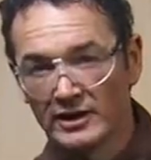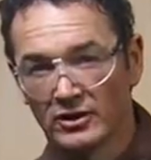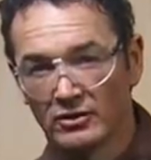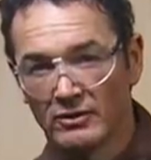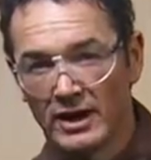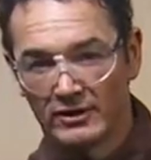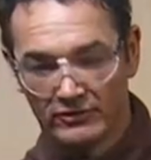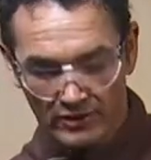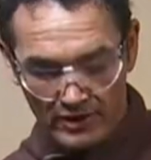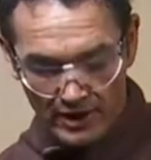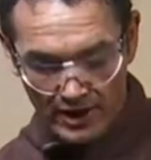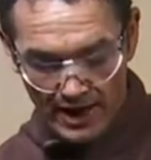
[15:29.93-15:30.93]
correct
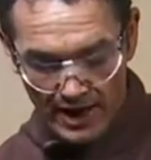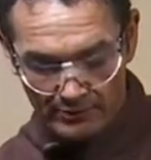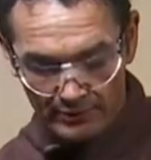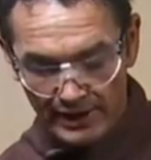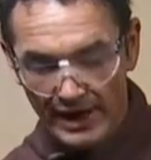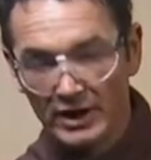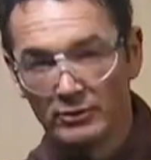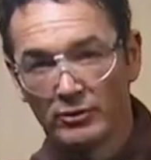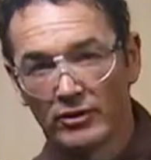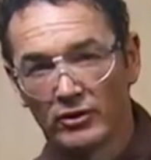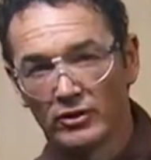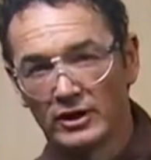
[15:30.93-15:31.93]
and we'll end up
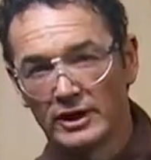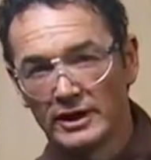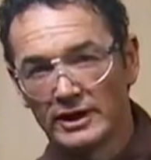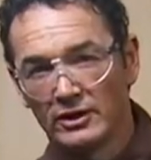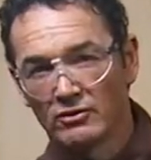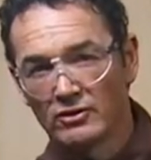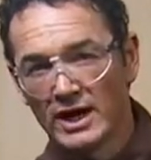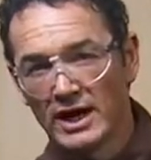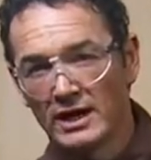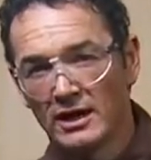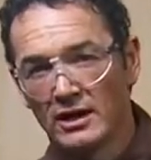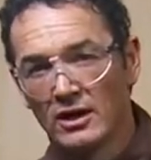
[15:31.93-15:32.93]
with good clean
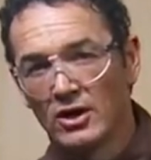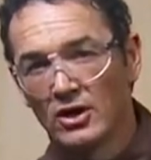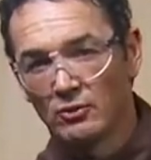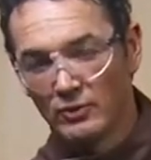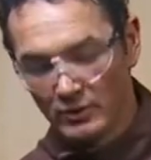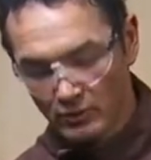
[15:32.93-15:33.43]
grain, we